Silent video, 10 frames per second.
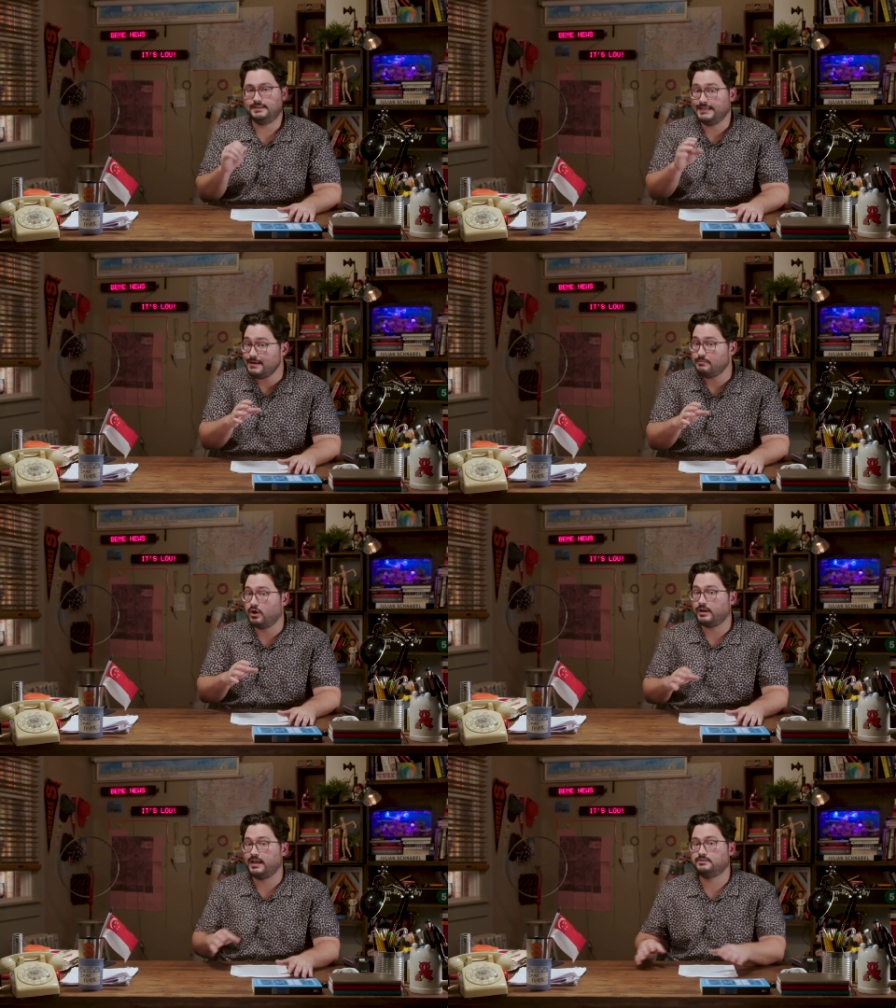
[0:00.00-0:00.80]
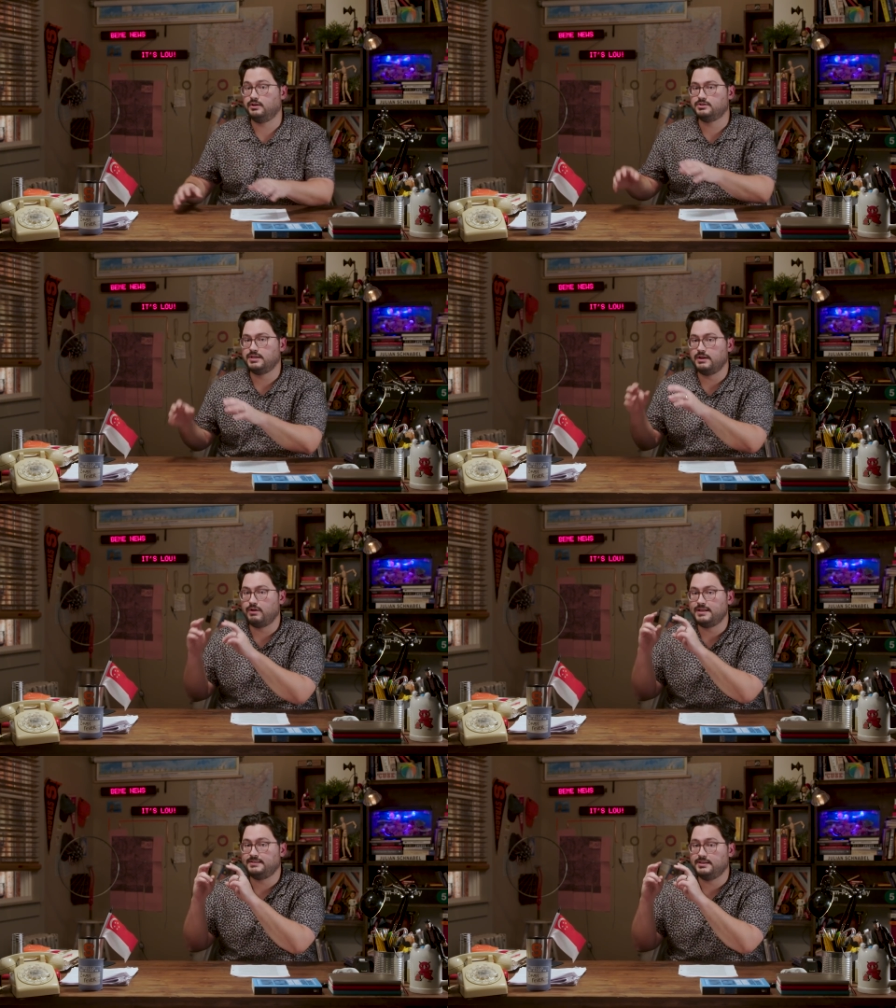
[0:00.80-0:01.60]
Denmark has launched a
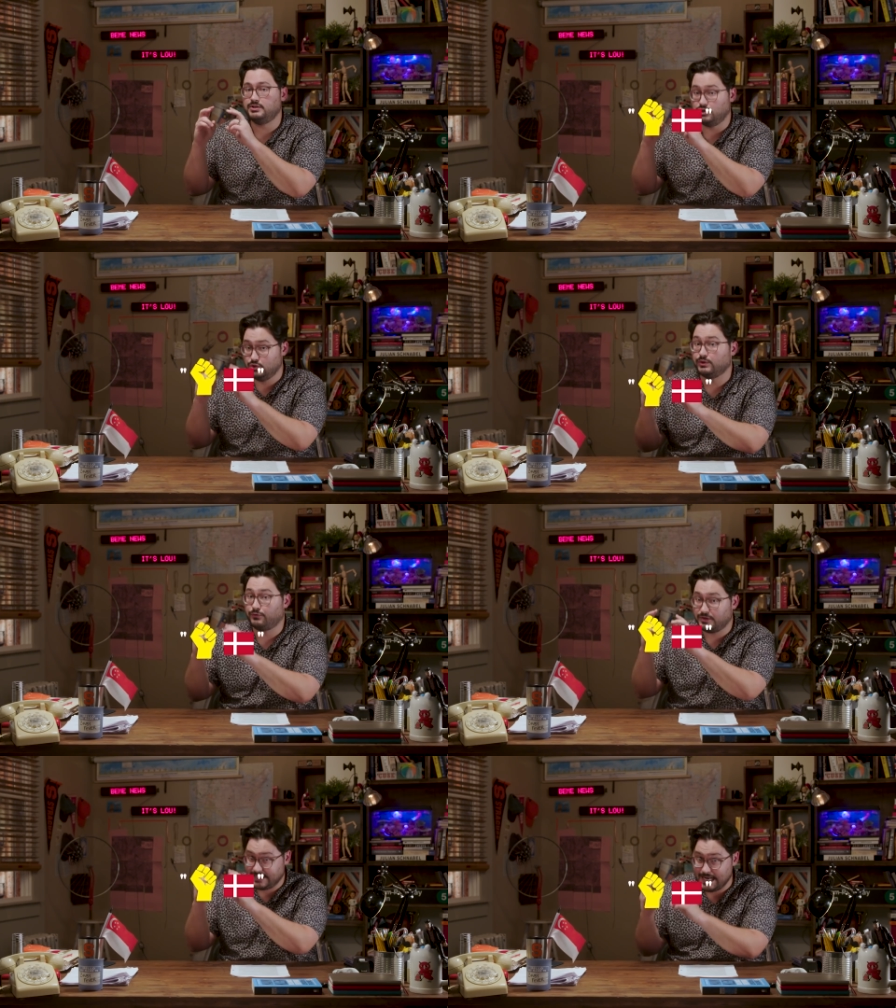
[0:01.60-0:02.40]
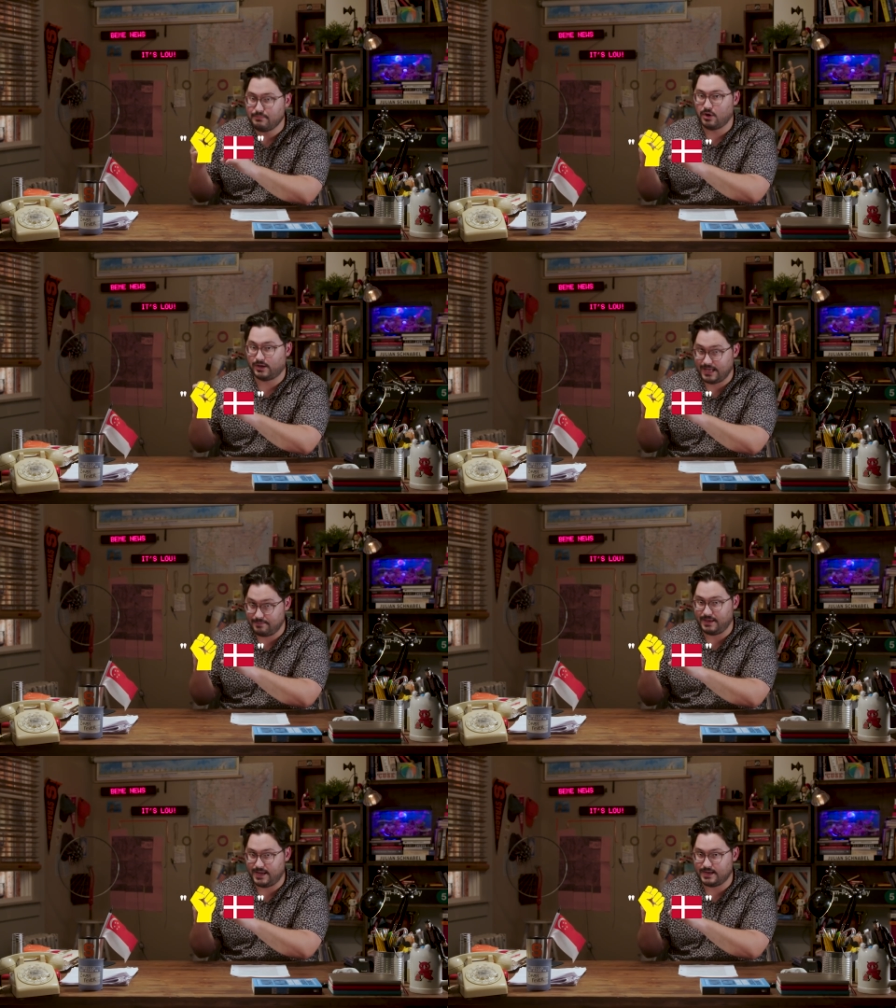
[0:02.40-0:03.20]
racy Do It for Denmark
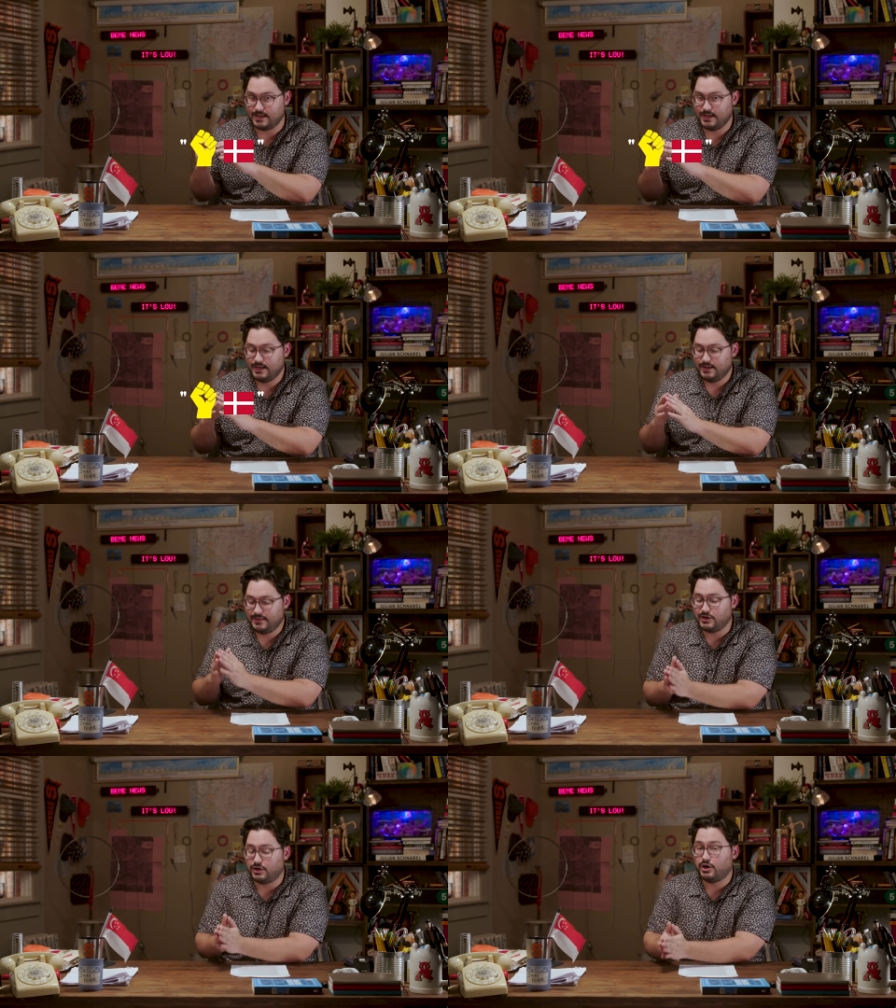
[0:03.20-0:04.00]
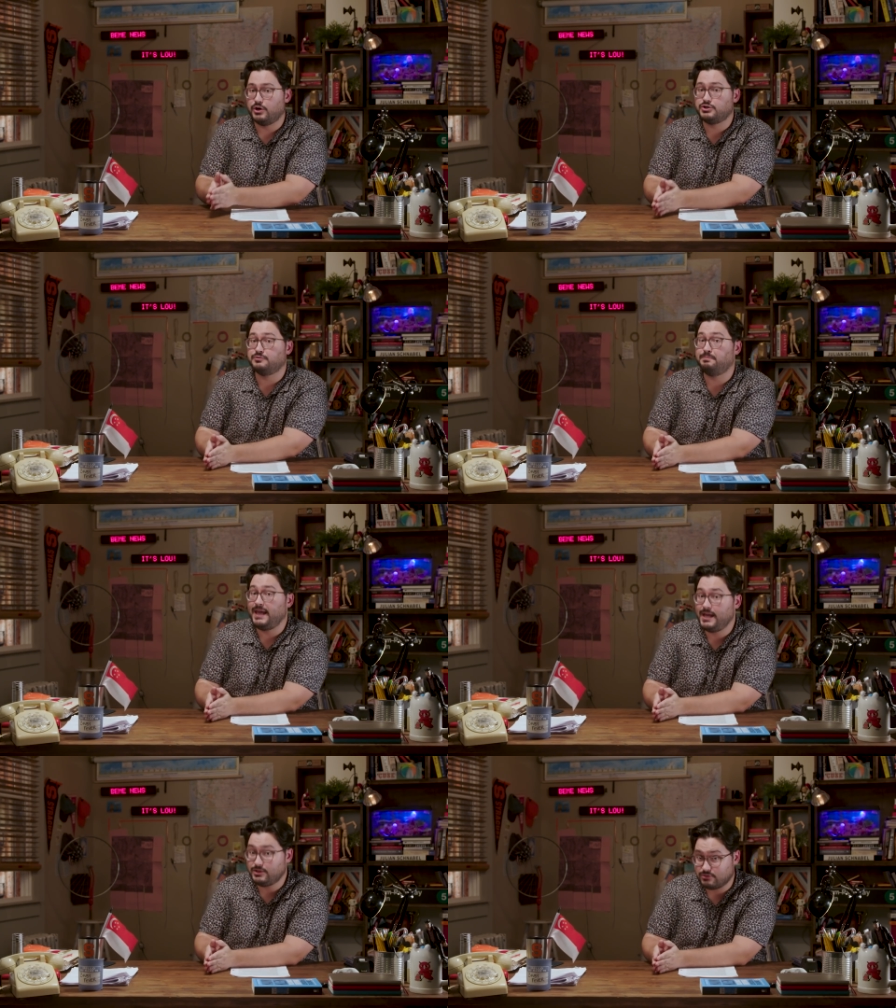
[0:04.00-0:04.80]
campaign that encourages
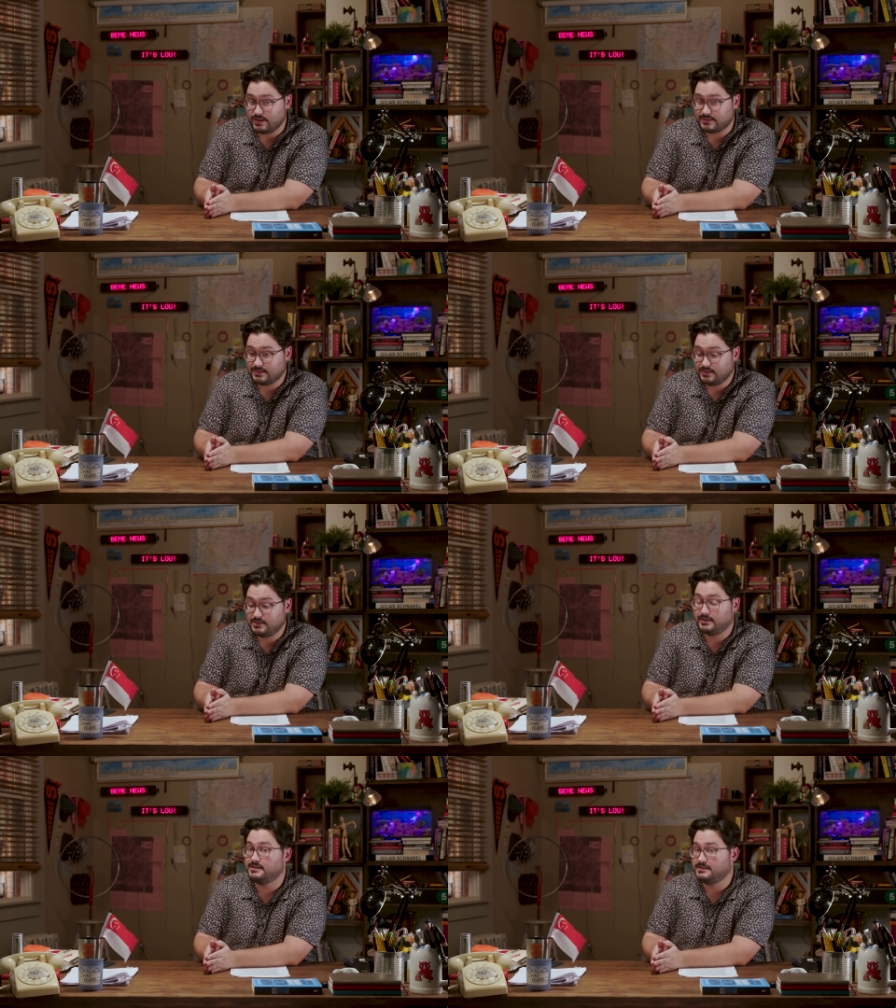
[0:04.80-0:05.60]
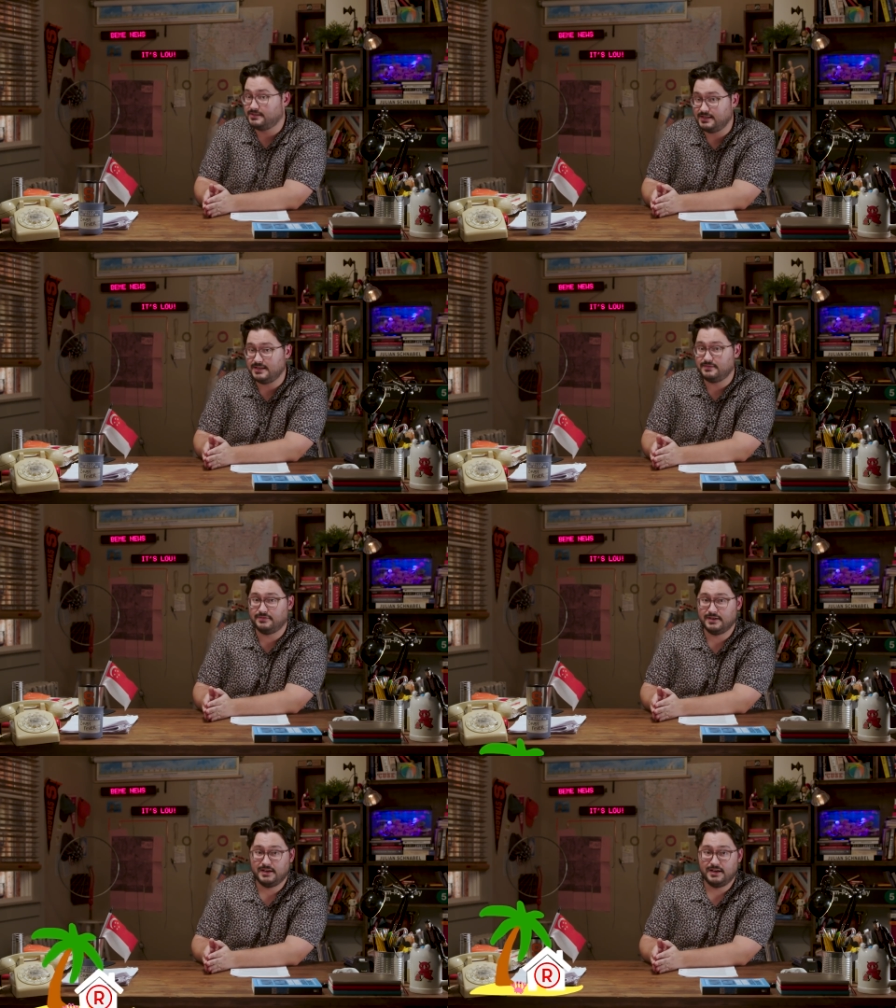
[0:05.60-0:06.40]
patriots to
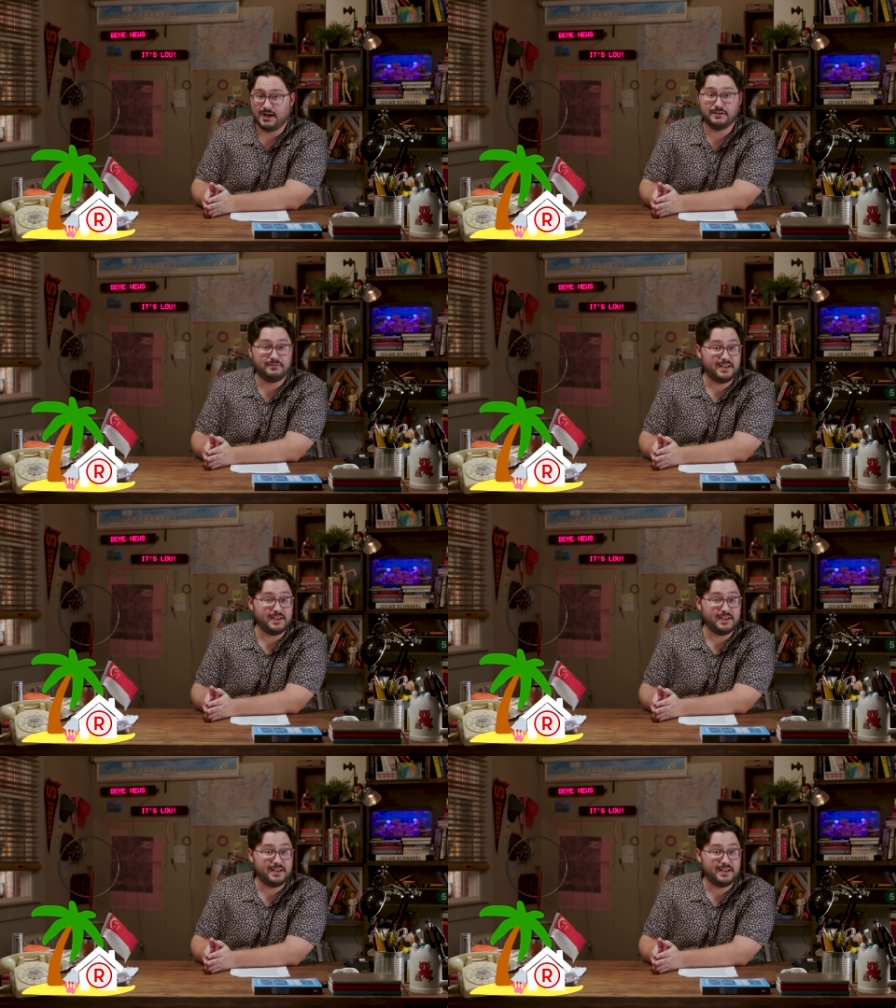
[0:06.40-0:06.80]
conceive on